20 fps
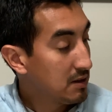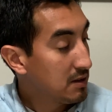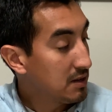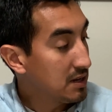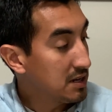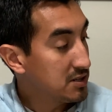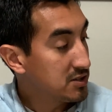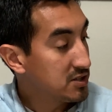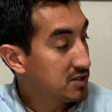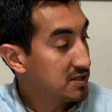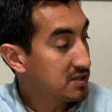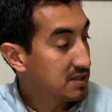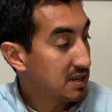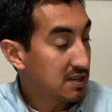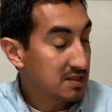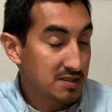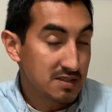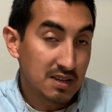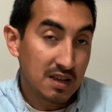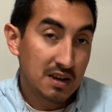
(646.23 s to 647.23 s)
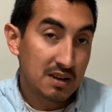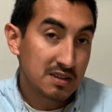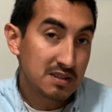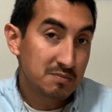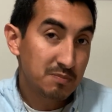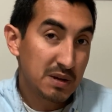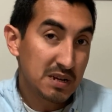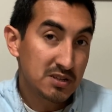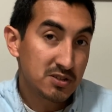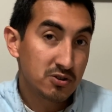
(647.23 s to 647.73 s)
It just has Stan Lee's
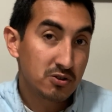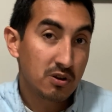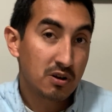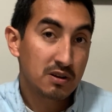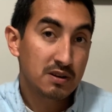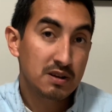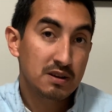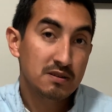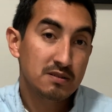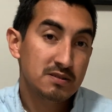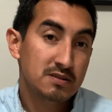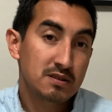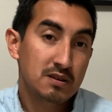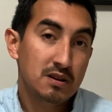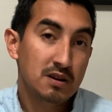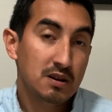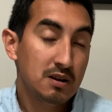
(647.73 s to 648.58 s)
picture on it.